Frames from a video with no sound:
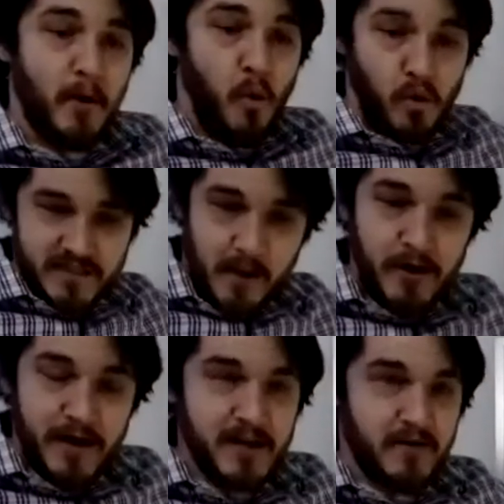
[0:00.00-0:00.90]
or
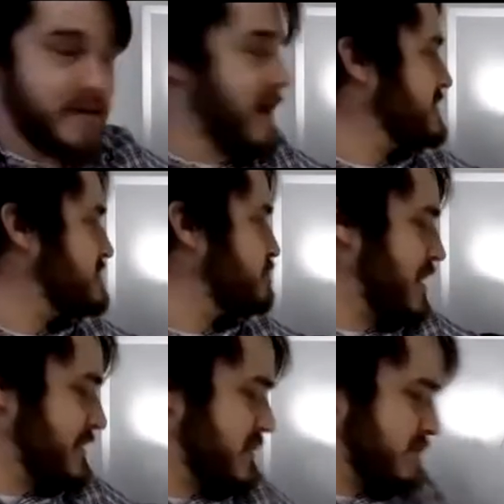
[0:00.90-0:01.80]
someone in your family's
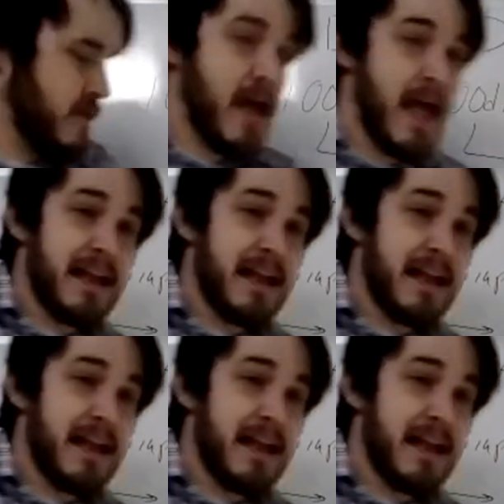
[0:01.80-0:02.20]
pregnant.